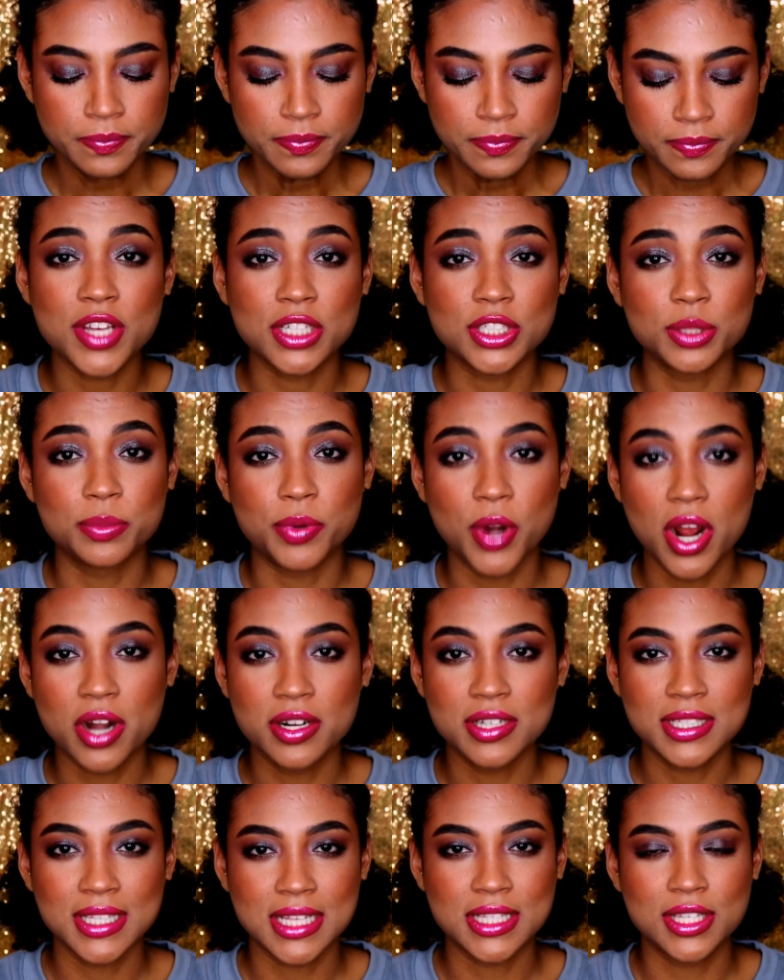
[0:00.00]
Dr.
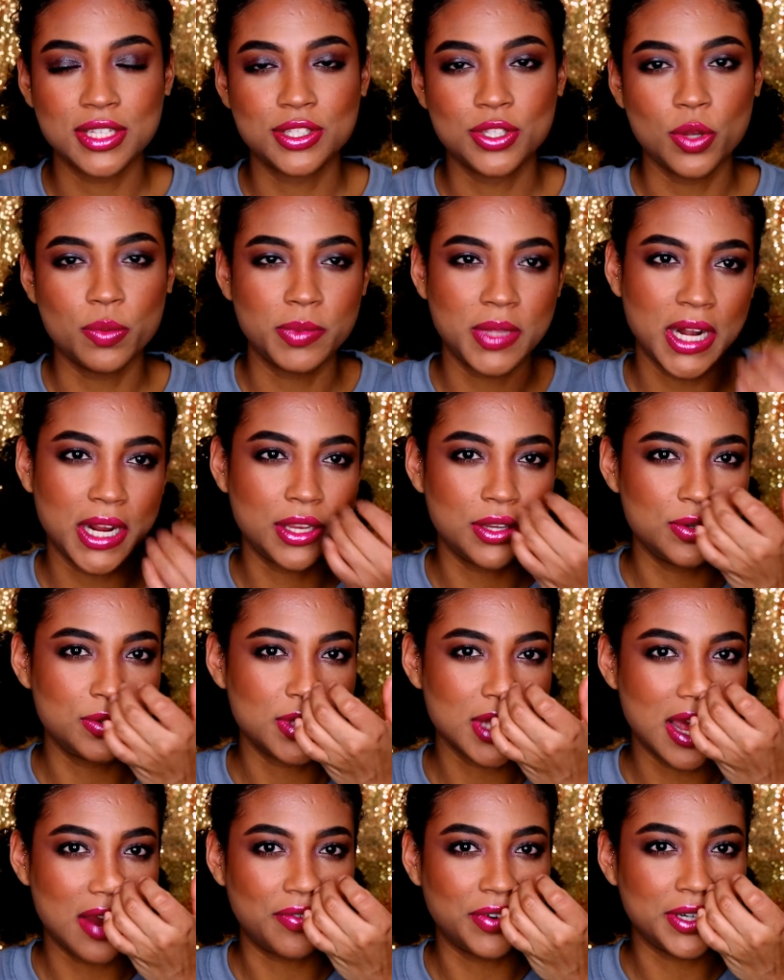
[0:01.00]
Bronner's, that's the soap that I use
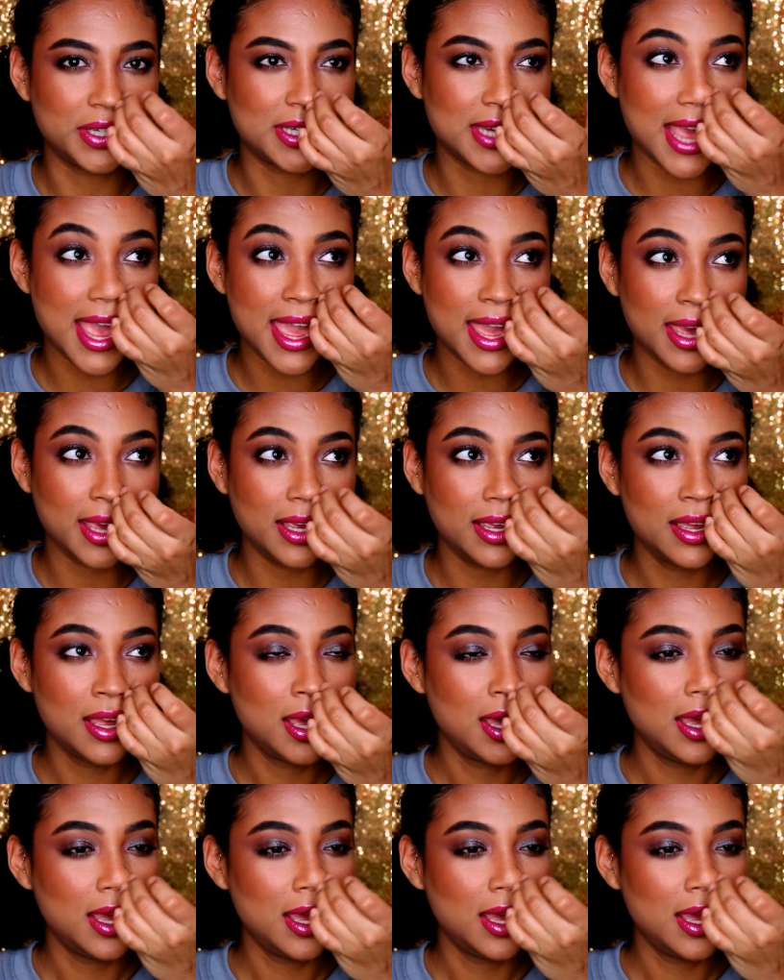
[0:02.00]
every day.